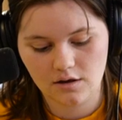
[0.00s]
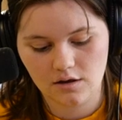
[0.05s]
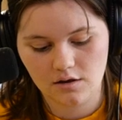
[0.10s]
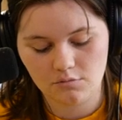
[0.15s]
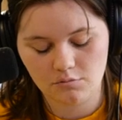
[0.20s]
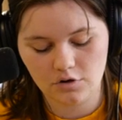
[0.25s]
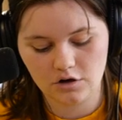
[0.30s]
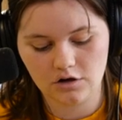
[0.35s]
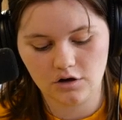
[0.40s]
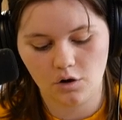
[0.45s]

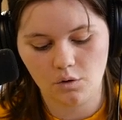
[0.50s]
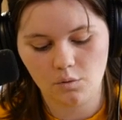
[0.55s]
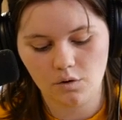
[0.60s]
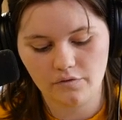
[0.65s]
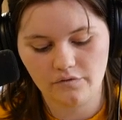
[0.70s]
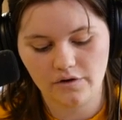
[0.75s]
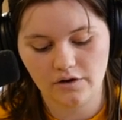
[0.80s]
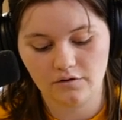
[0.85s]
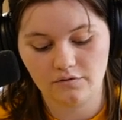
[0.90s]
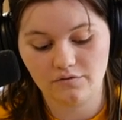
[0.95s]
But Noah
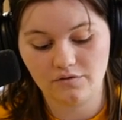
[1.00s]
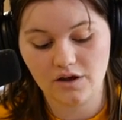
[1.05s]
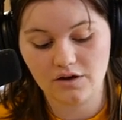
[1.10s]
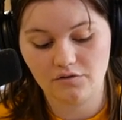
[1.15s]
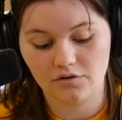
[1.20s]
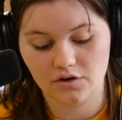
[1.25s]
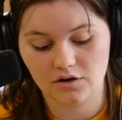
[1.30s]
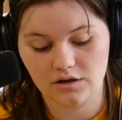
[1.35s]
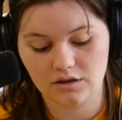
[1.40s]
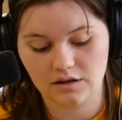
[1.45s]
found
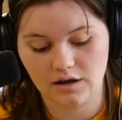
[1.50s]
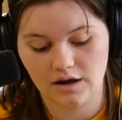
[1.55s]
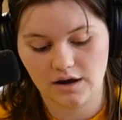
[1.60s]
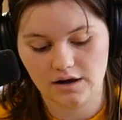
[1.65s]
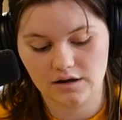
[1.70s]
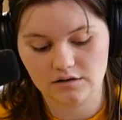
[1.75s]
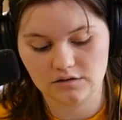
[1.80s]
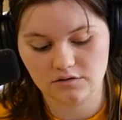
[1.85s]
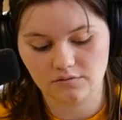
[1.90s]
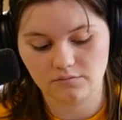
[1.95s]
favor in the
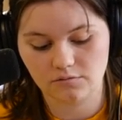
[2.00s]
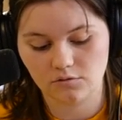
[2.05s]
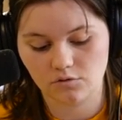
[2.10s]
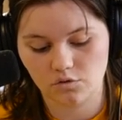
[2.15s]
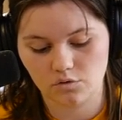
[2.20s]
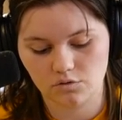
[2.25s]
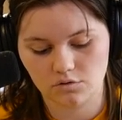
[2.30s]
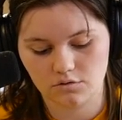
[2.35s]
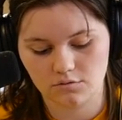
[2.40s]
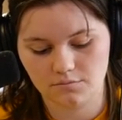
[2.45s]
eyes of the
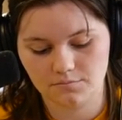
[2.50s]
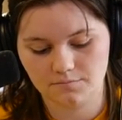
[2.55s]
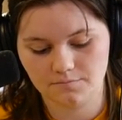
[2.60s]
Lord.